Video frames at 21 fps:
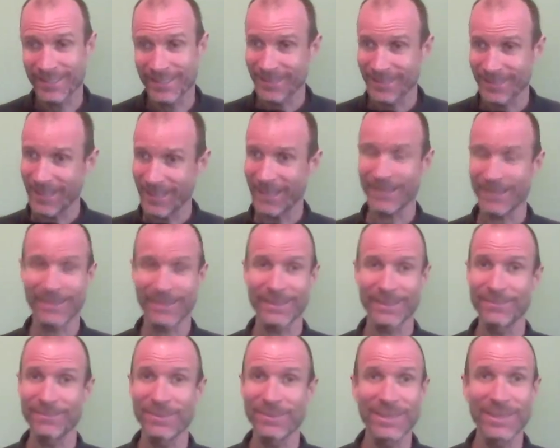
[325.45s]
like
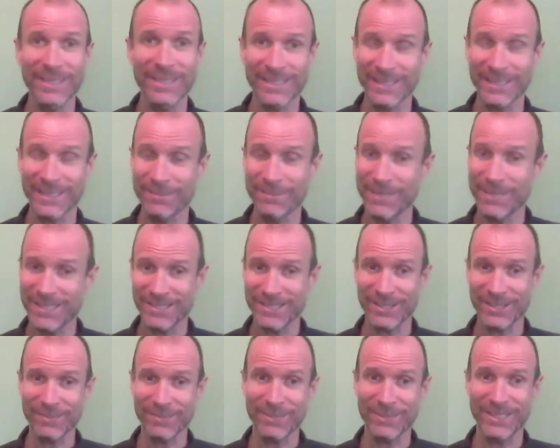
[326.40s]
completely
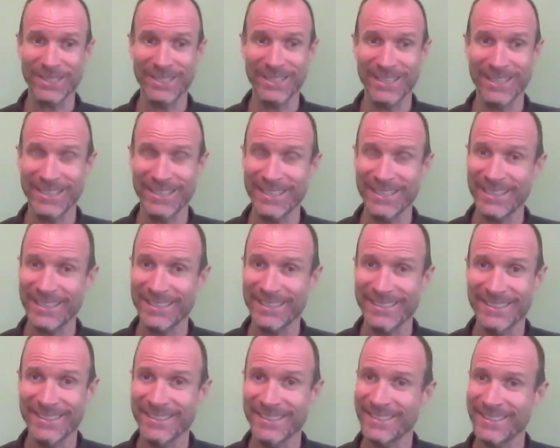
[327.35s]
misinterpreted it
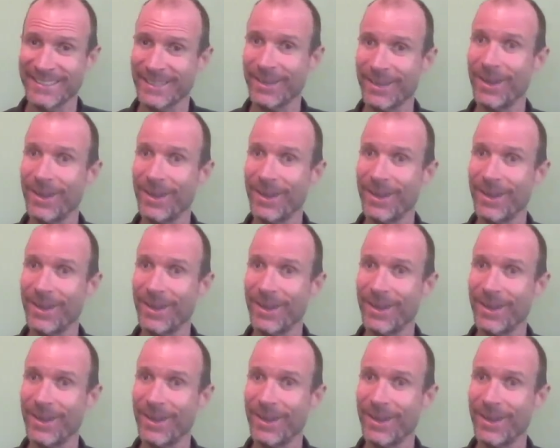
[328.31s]
and said,